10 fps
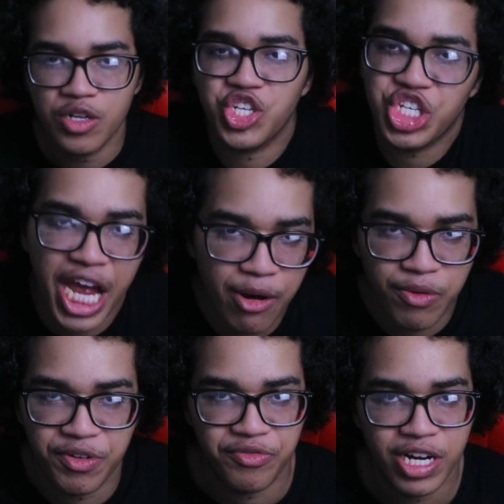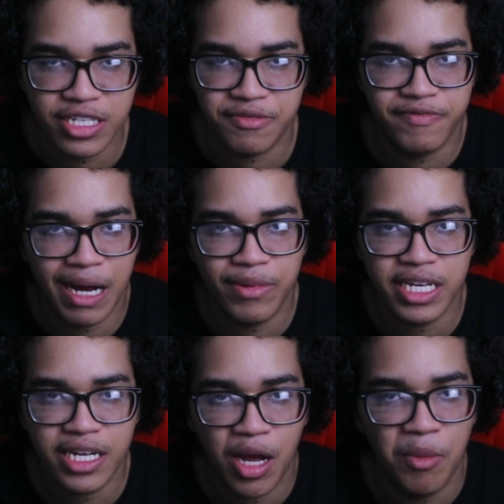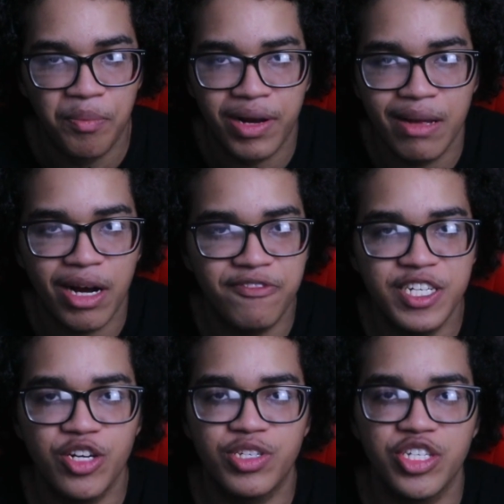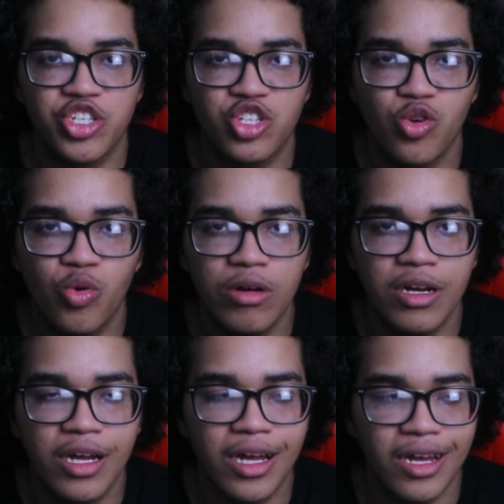Share with your friends and family. Play my videos in your school.